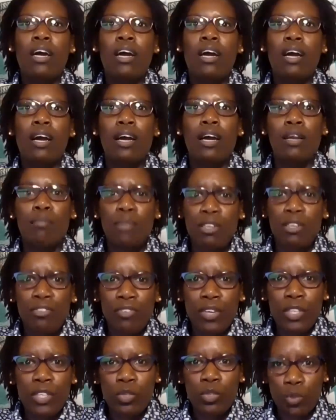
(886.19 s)
I had
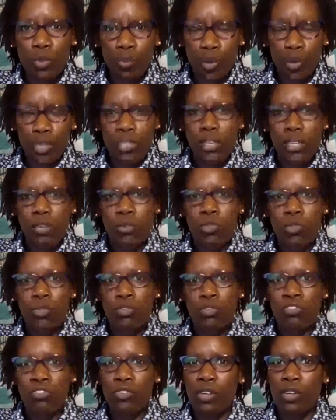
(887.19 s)
made friends with quite a
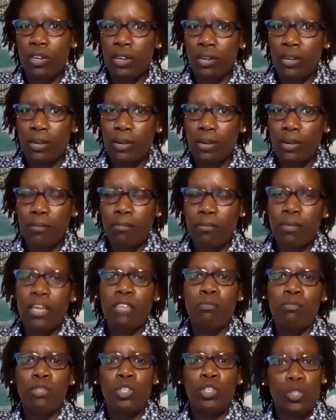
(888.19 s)
lot of uh,
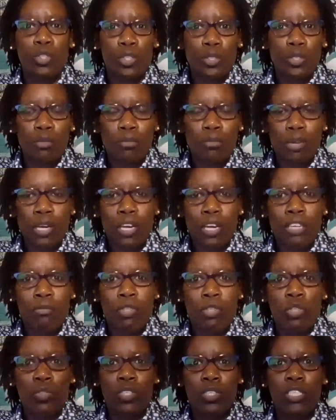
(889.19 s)
admissions
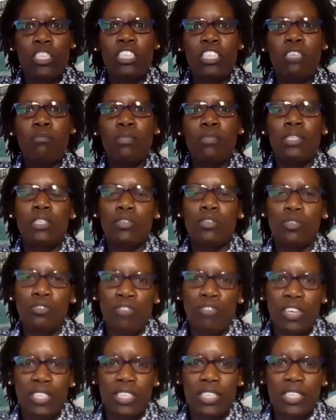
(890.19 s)
admissions teams in
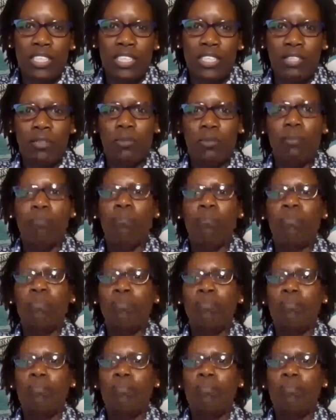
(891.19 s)
universities, you know.